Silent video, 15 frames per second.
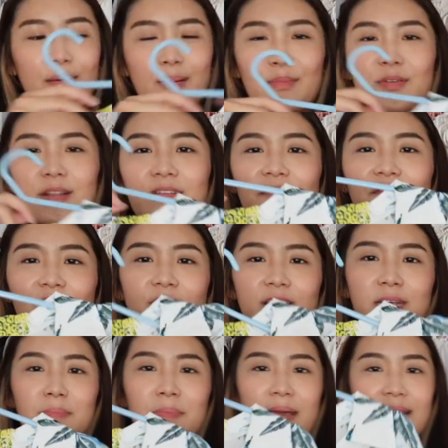really
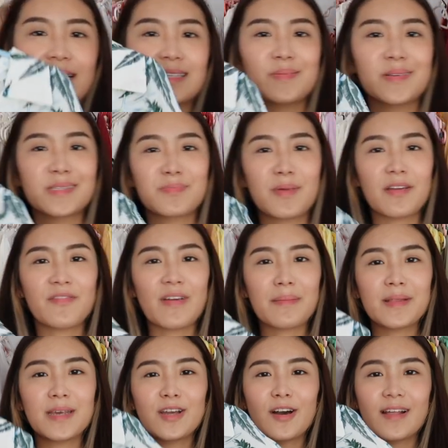funny piece because my
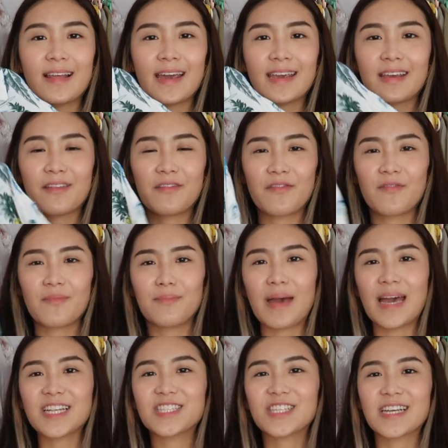family got like
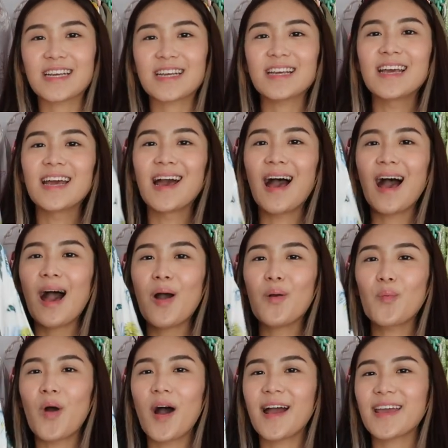matching
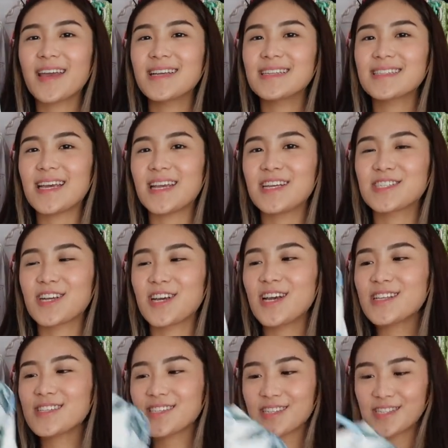Hawaiian
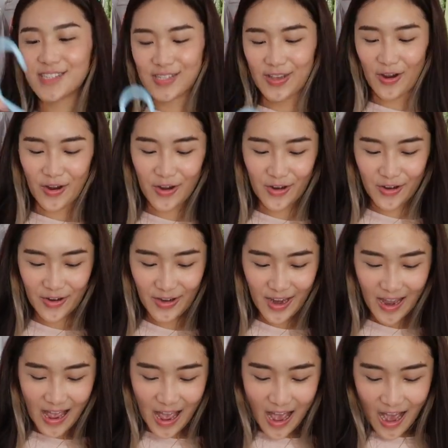t-shirts, so
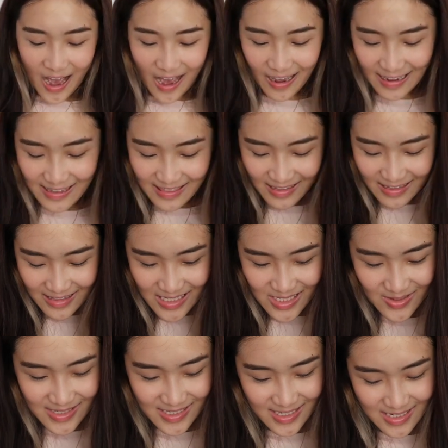I think this
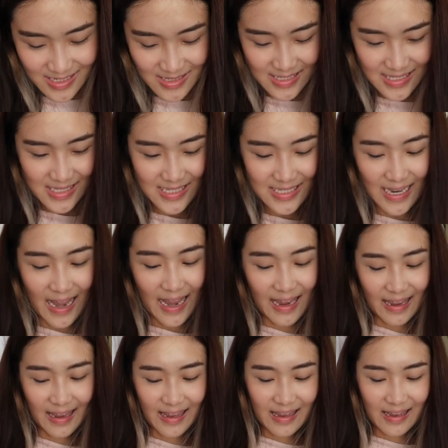one's gonna
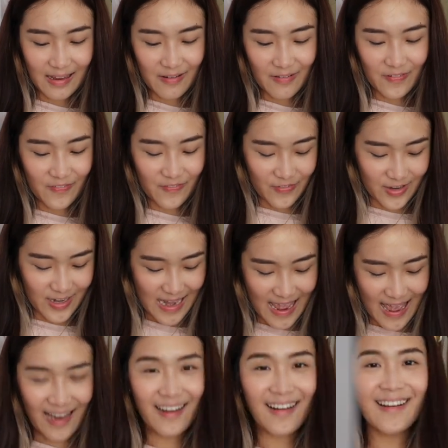stay for
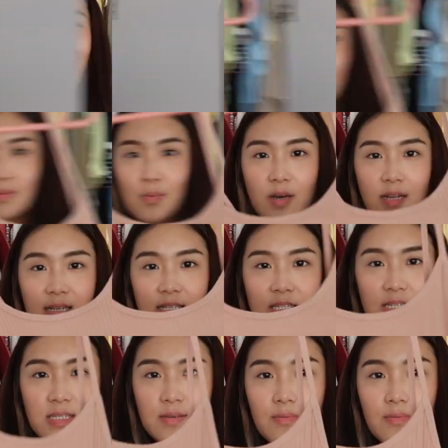now. This one is just a